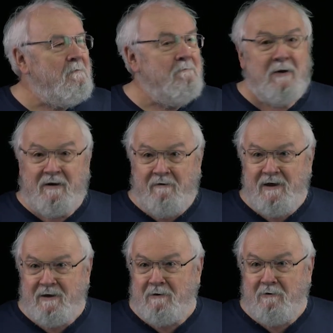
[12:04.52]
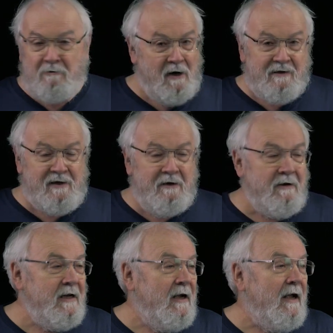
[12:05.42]
But there is a great
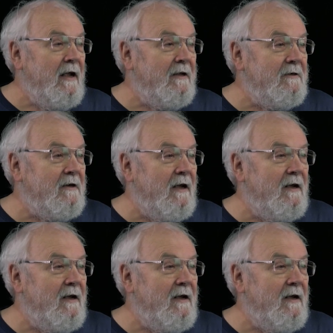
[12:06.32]
theory, and